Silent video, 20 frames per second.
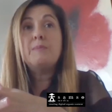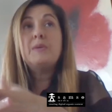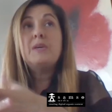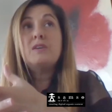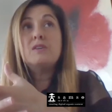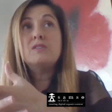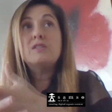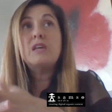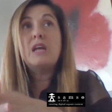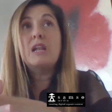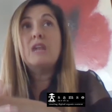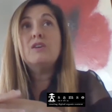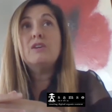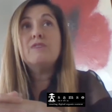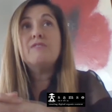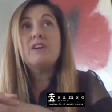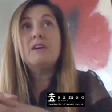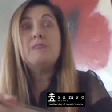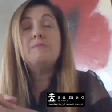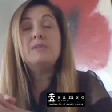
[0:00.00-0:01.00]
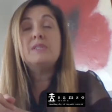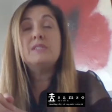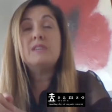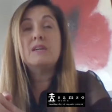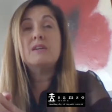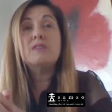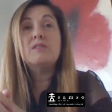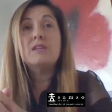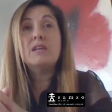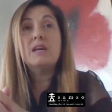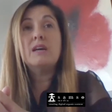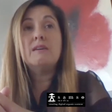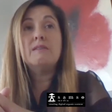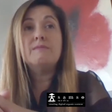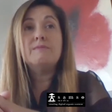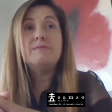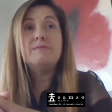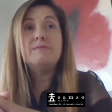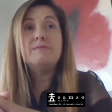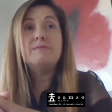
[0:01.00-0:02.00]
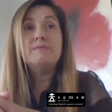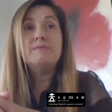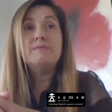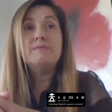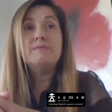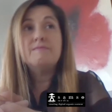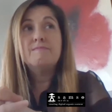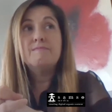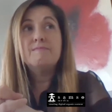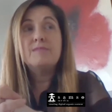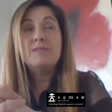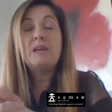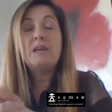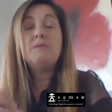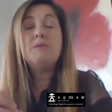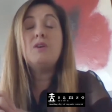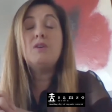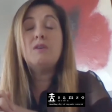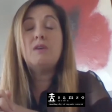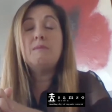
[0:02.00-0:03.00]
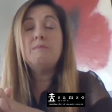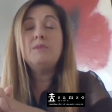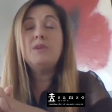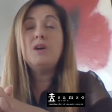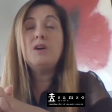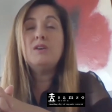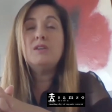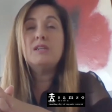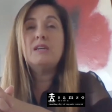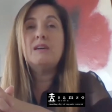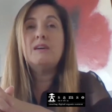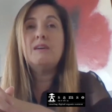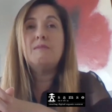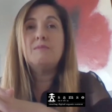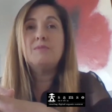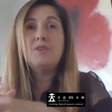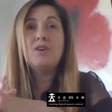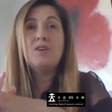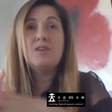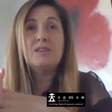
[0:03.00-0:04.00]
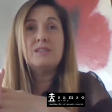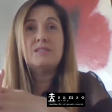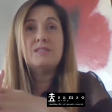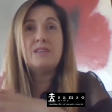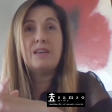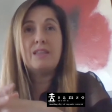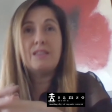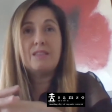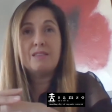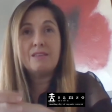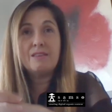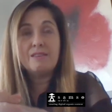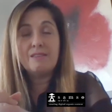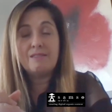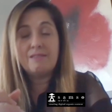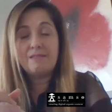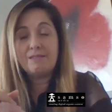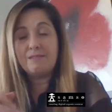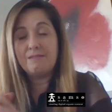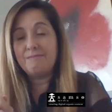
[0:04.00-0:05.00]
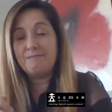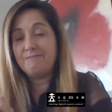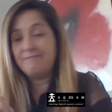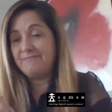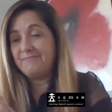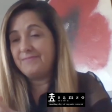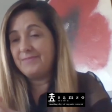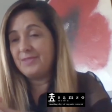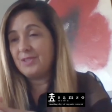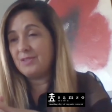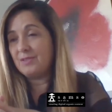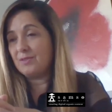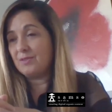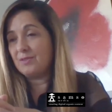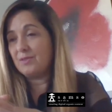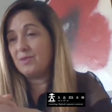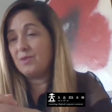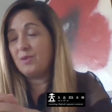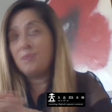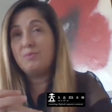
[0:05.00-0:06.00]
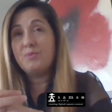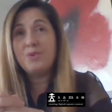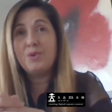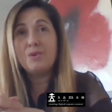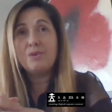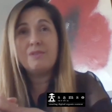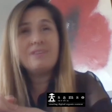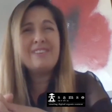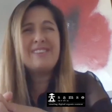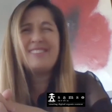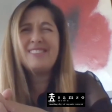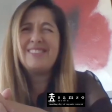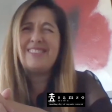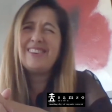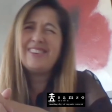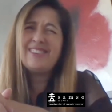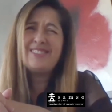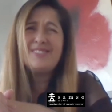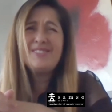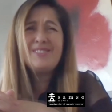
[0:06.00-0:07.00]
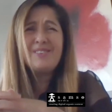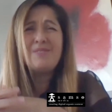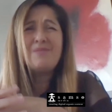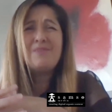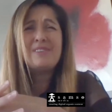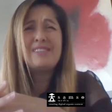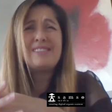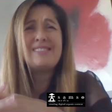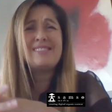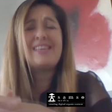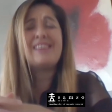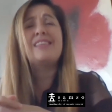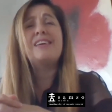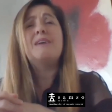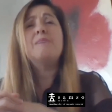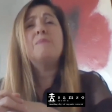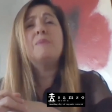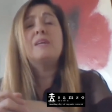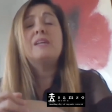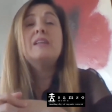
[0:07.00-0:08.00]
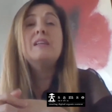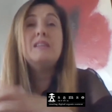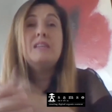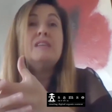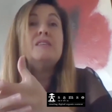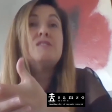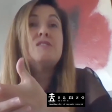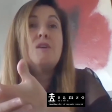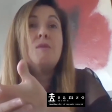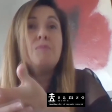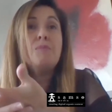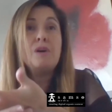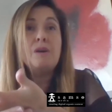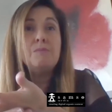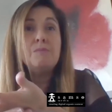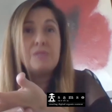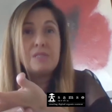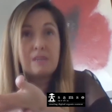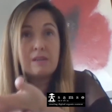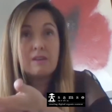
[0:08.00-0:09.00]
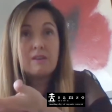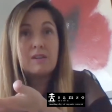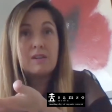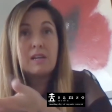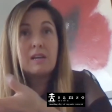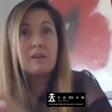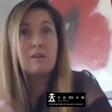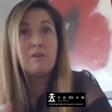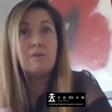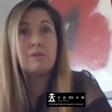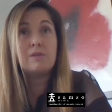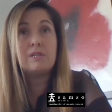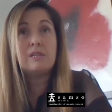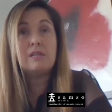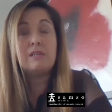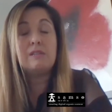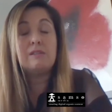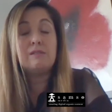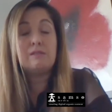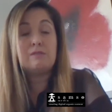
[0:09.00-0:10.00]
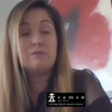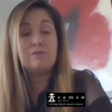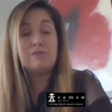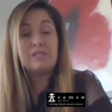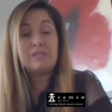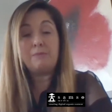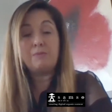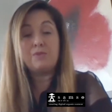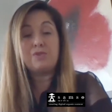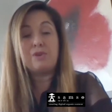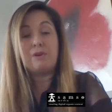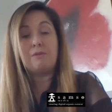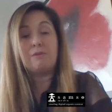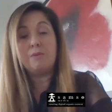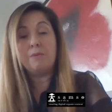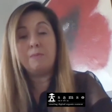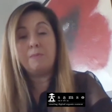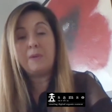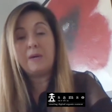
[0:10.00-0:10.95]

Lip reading: Because a lot of companies are gonna, I'm not gonna say the go broke. You don't want to say that, but some companies are gonna go into deep trouble.